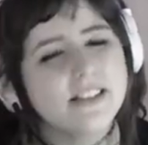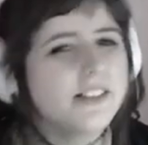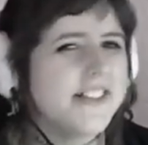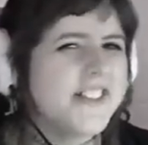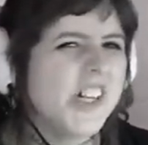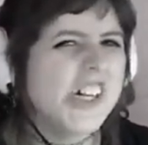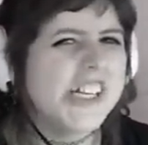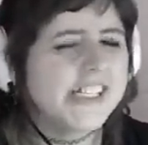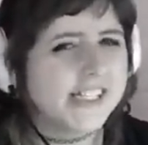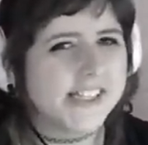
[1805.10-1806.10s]

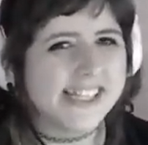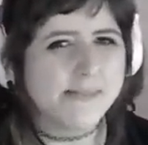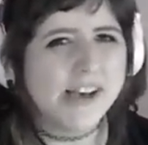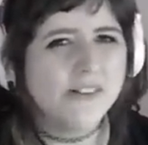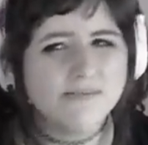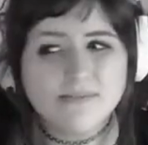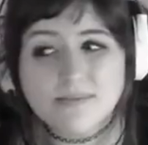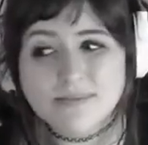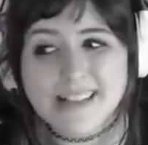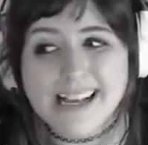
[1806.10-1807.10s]
concerning to think about
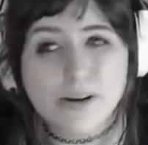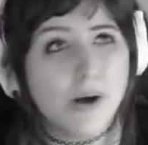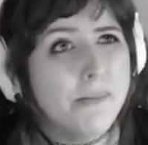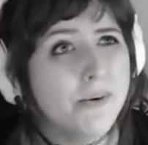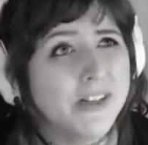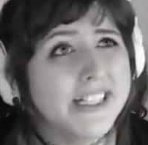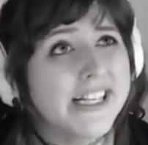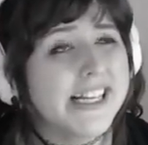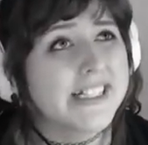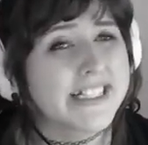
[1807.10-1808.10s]
that at one point
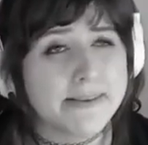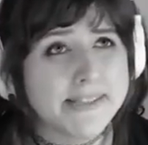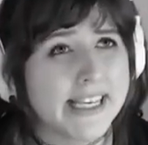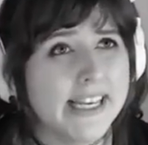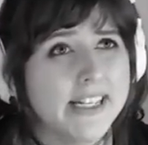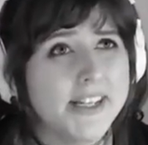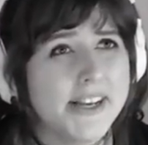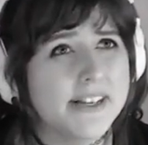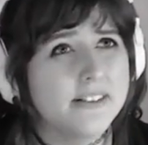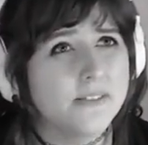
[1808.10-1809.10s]
in some canon
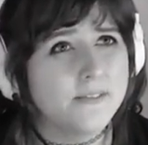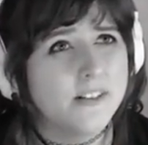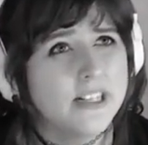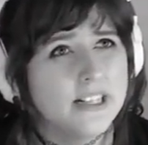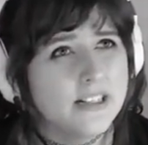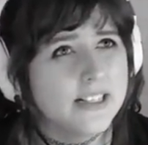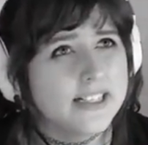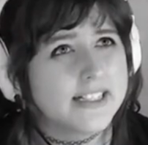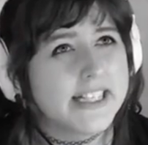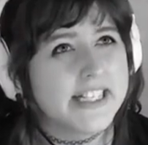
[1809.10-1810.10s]
of
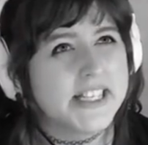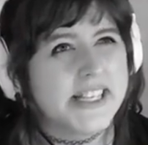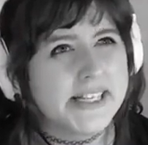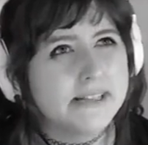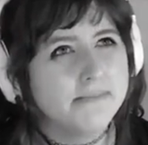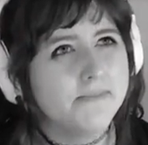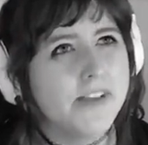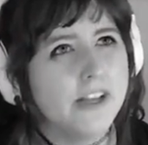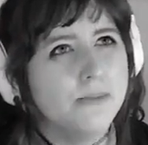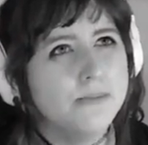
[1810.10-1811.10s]
Disney
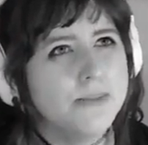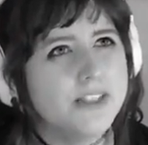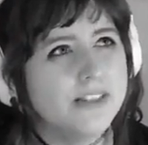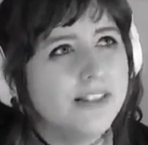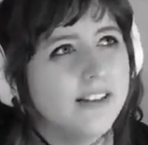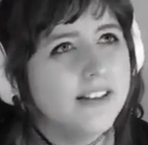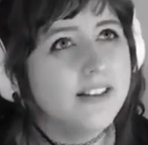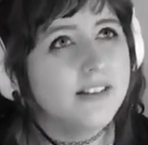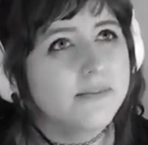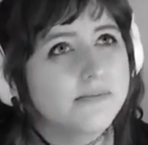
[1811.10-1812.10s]
films
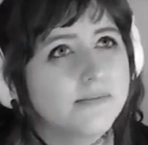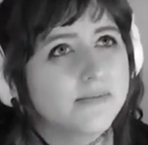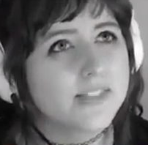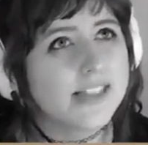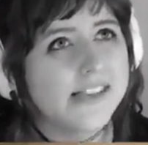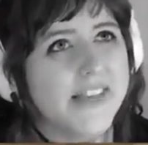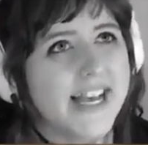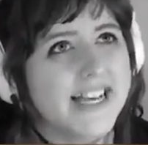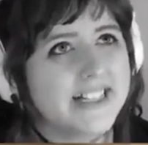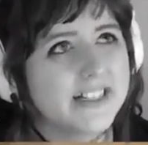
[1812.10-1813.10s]

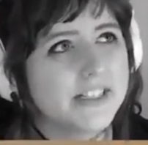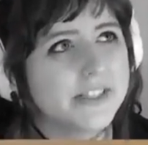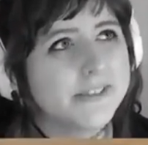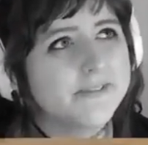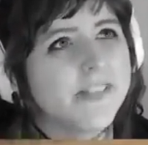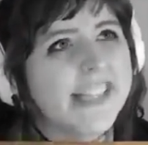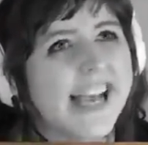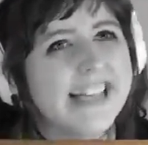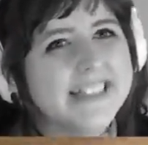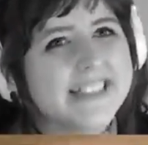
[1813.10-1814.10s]
that Goofy
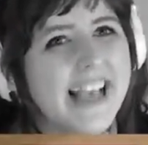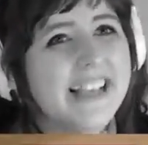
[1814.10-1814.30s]
had sex.